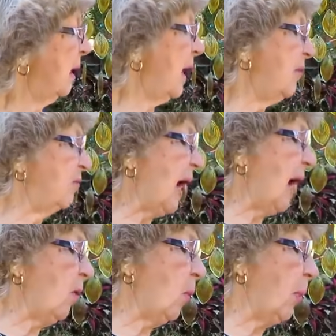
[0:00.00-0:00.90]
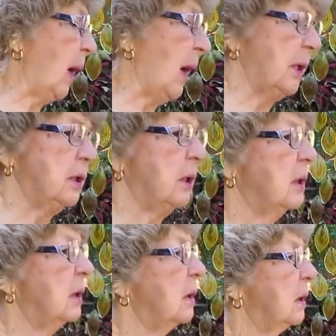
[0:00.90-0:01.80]
a flower pot
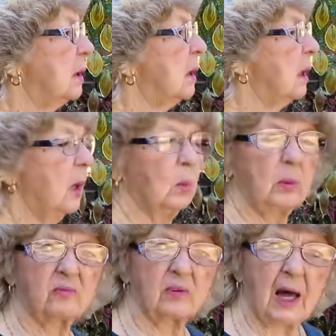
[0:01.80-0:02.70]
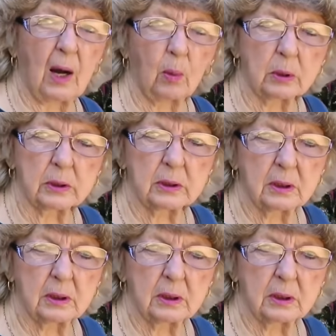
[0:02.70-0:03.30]
with flowers.